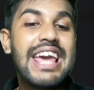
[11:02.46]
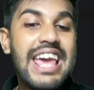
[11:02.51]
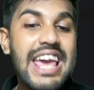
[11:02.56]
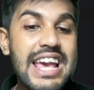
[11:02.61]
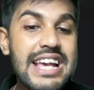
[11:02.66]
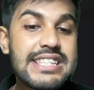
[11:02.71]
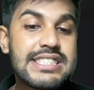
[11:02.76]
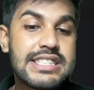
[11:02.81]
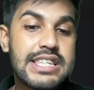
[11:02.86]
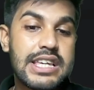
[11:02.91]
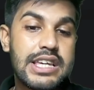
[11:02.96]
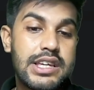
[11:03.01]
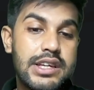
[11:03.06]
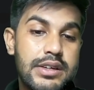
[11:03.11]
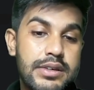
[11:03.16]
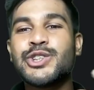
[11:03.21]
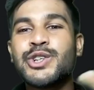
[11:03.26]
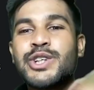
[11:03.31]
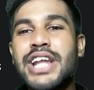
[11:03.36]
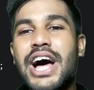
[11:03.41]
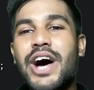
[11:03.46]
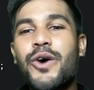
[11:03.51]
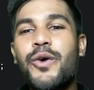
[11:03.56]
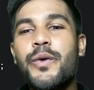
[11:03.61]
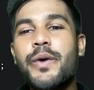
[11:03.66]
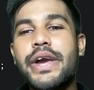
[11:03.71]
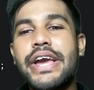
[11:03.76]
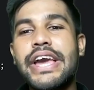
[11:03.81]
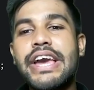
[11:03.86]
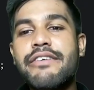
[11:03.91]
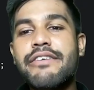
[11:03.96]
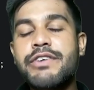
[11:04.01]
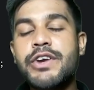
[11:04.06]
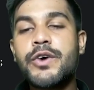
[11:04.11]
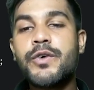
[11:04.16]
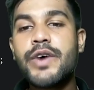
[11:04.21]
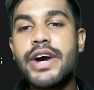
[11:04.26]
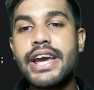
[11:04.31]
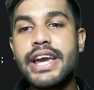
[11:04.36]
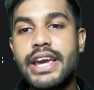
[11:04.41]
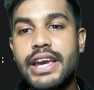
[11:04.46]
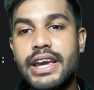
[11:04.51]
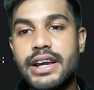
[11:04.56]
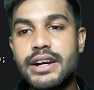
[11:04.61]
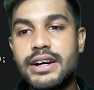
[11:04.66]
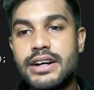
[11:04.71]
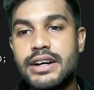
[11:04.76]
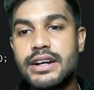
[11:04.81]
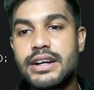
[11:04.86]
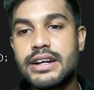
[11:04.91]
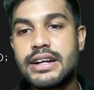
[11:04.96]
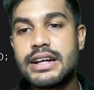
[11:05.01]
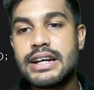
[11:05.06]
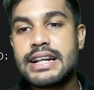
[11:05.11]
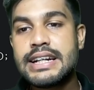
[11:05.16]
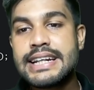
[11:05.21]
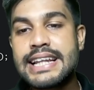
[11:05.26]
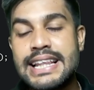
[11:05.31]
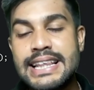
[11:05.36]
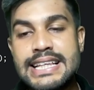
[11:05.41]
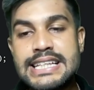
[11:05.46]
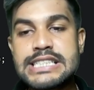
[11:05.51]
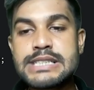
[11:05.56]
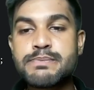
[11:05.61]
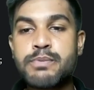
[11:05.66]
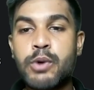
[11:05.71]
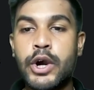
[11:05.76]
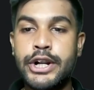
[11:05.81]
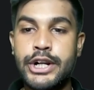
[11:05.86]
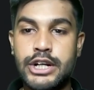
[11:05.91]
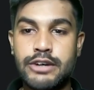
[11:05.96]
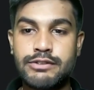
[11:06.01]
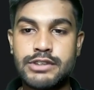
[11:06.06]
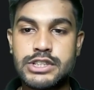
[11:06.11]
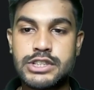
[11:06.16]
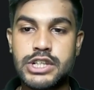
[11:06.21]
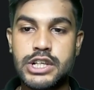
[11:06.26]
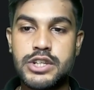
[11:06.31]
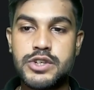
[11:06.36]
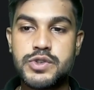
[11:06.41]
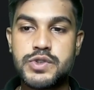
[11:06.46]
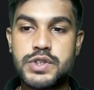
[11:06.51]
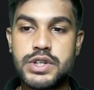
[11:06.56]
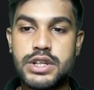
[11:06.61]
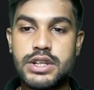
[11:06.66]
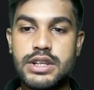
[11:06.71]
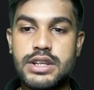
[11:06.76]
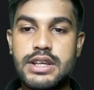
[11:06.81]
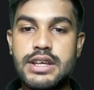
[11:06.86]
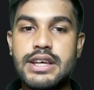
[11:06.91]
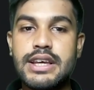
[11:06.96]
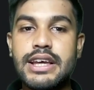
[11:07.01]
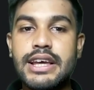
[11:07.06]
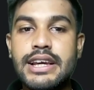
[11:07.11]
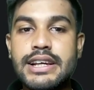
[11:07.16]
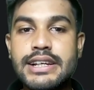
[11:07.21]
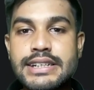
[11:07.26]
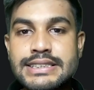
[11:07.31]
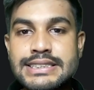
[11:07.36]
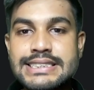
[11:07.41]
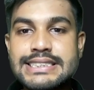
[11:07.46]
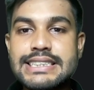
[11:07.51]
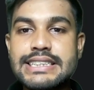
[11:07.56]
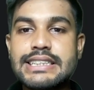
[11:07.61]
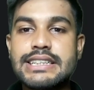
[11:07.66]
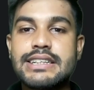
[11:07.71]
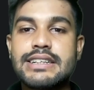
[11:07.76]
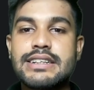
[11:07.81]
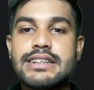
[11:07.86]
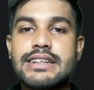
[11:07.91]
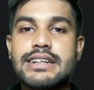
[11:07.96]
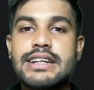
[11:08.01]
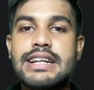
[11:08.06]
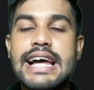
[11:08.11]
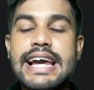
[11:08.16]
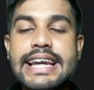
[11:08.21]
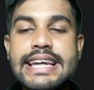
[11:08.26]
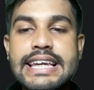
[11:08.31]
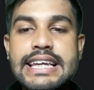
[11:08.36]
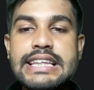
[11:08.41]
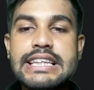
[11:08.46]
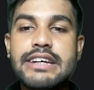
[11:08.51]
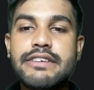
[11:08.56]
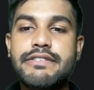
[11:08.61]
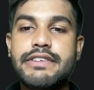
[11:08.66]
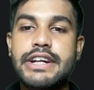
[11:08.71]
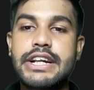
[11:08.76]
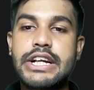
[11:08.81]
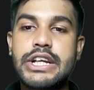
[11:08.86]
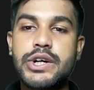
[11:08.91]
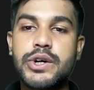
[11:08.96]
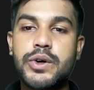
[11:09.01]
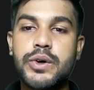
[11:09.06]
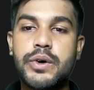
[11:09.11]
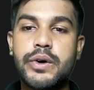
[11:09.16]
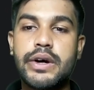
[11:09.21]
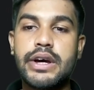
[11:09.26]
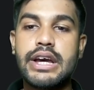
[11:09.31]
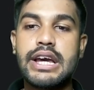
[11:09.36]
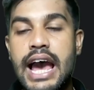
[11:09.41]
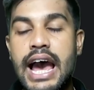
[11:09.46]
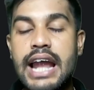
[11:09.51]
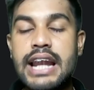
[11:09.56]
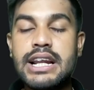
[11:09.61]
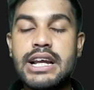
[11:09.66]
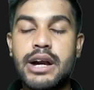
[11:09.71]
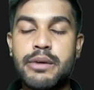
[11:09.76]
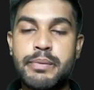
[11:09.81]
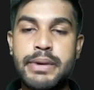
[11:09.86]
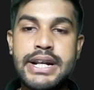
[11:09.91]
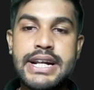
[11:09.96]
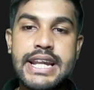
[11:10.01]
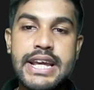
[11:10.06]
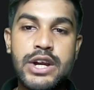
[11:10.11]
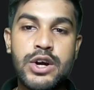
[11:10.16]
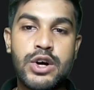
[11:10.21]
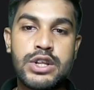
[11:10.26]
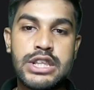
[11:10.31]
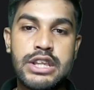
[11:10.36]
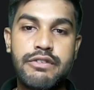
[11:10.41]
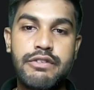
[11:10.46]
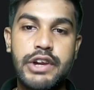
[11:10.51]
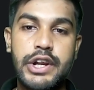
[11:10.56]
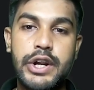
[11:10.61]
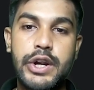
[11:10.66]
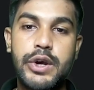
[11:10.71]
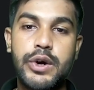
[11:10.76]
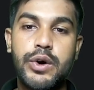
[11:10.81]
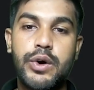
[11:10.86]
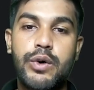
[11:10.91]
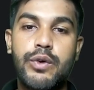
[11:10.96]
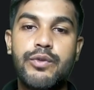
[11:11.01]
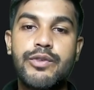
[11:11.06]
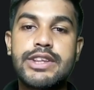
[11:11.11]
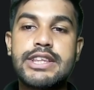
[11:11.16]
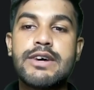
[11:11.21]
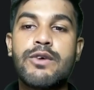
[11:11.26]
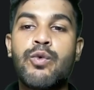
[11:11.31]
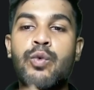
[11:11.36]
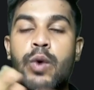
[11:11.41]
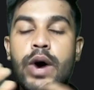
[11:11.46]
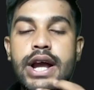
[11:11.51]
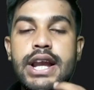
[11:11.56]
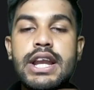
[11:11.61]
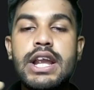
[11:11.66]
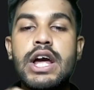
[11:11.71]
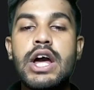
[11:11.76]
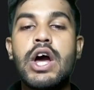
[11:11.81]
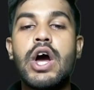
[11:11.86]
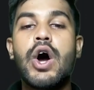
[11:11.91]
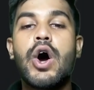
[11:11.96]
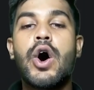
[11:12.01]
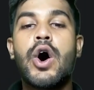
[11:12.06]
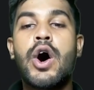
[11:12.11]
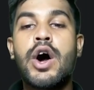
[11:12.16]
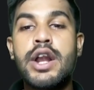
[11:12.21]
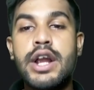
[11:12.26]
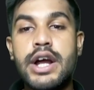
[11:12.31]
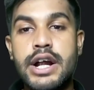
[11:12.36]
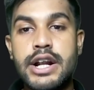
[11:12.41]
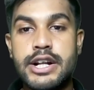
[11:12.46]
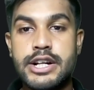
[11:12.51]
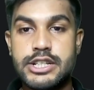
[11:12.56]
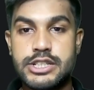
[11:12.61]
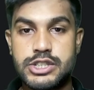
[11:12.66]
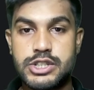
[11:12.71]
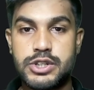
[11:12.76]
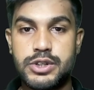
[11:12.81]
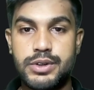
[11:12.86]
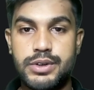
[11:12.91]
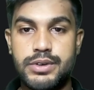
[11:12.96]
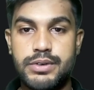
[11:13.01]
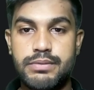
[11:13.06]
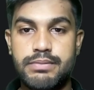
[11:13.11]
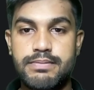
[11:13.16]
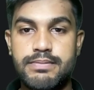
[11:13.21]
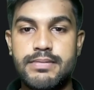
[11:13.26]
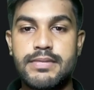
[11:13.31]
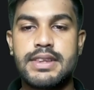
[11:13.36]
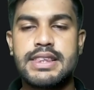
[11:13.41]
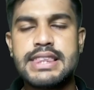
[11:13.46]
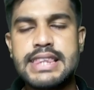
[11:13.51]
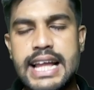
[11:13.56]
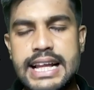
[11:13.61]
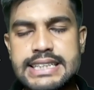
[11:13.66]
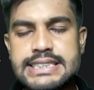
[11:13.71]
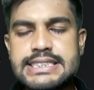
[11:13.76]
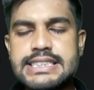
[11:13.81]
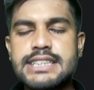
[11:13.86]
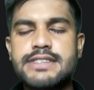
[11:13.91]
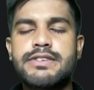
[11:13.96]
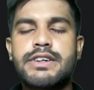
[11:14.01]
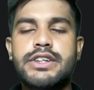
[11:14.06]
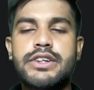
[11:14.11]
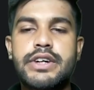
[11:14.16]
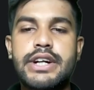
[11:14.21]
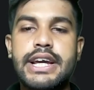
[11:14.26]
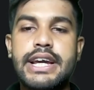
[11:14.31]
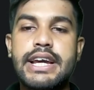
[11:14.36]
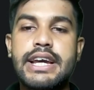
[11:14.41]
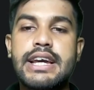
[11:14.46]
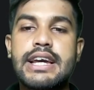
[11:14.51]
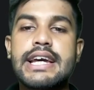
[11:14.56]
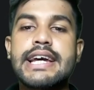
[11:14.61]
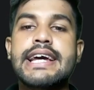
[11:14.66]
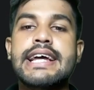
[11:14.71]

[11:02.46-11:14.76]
EC. So now, if you were here till this point of the solution, consider liking the video and commenting on the video with a 1 or understood. That's it for today.